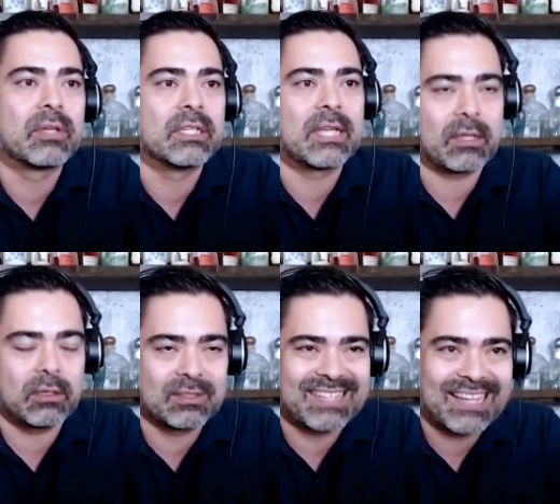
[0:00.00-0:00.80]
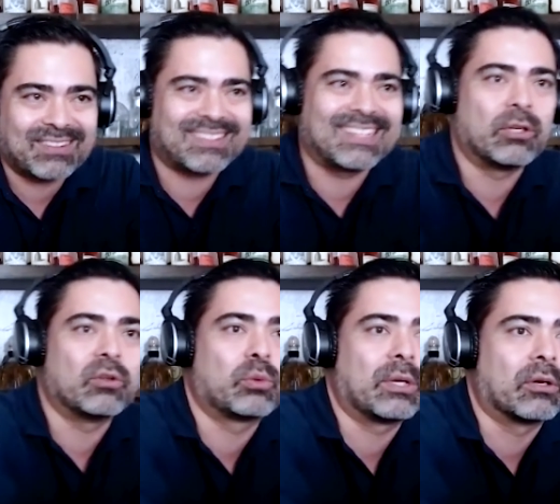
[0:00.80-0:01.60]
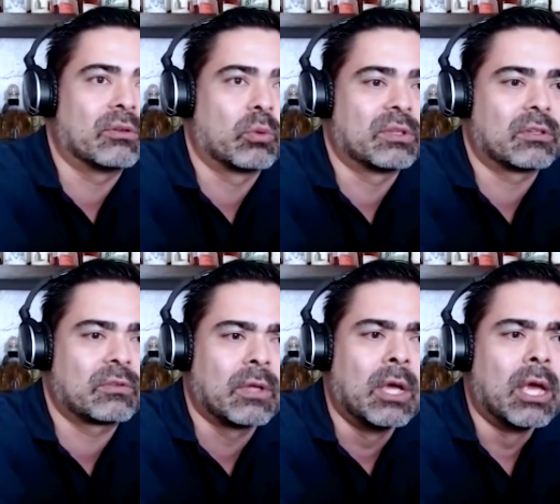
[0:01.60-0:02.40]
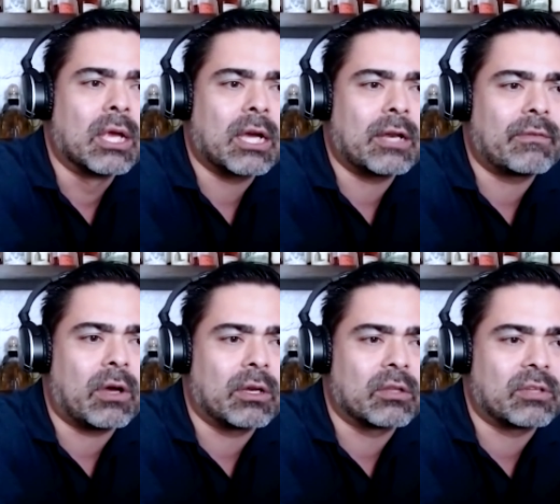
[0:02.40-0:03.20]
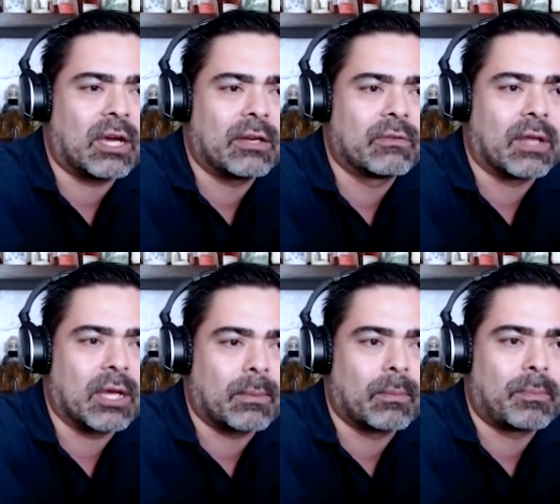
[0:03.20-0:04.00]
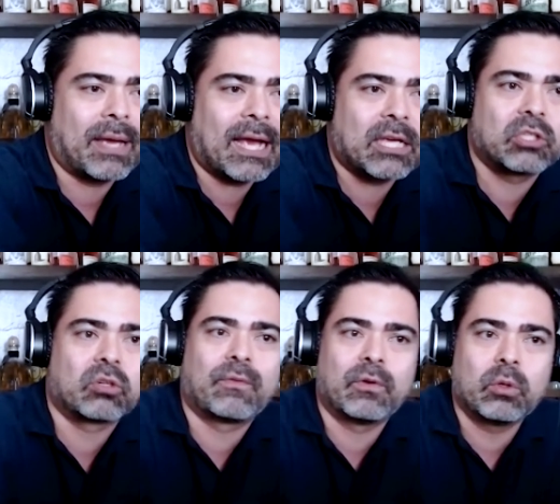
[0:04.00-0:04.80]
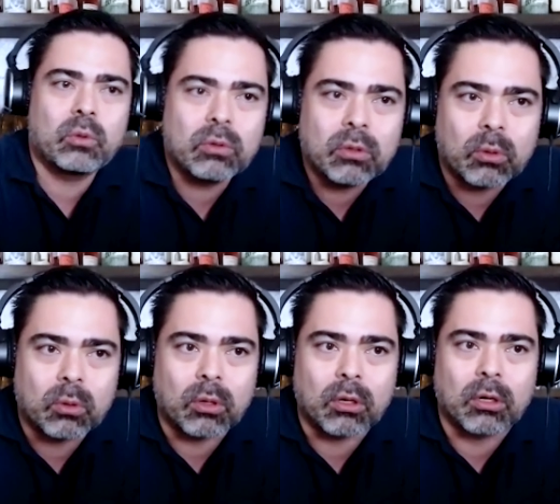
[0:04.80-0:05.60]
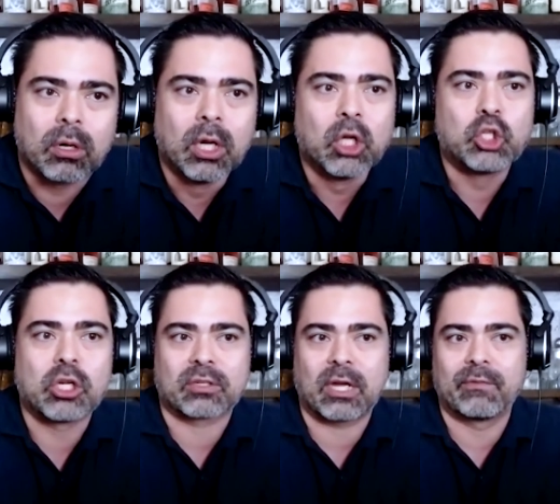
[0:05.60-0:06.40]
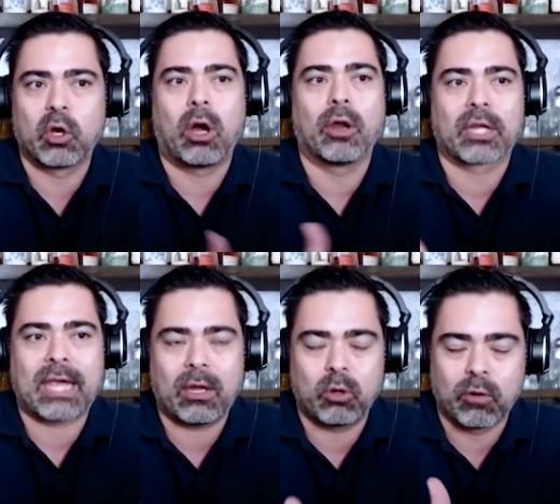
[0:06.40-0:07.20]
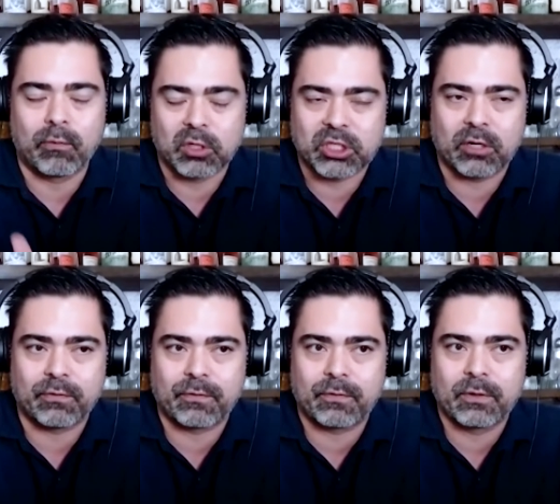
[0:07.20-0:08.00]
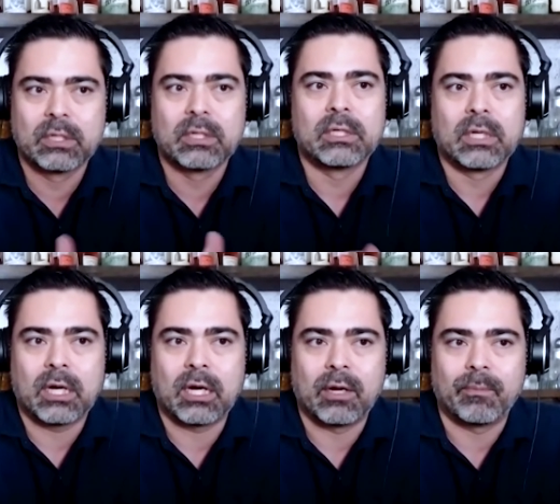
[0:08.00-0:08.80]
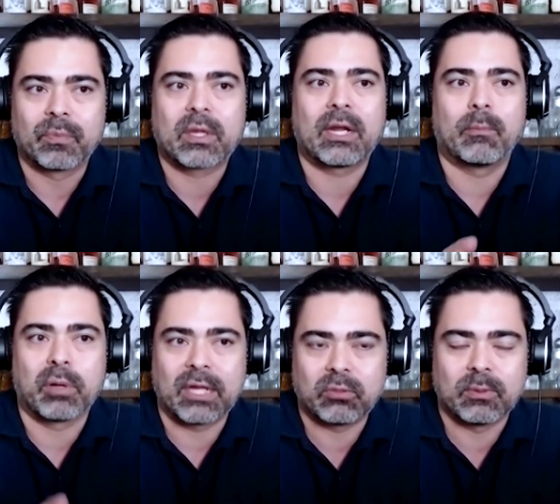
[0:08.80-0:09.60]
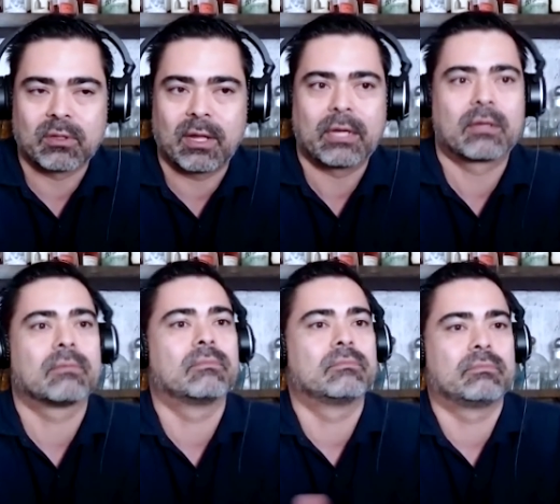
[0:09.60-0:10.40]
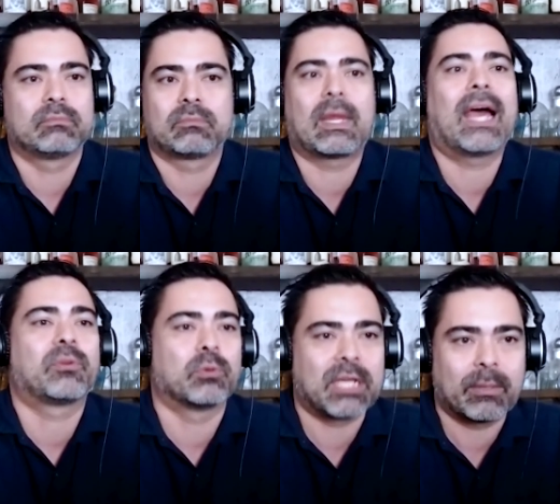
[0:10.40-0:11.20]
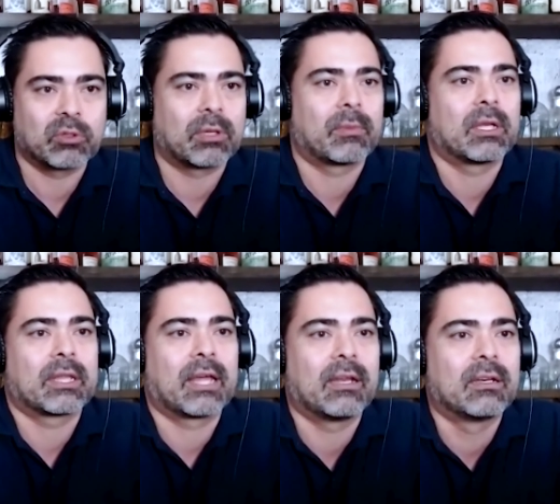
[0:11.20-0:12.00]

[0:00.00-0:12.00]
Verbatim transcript: and t- testing new sweeteners, was this kind of on the side of like packaged food, or just kind of on a ca- over the shelf um, kind of placements like aspartame or something like that?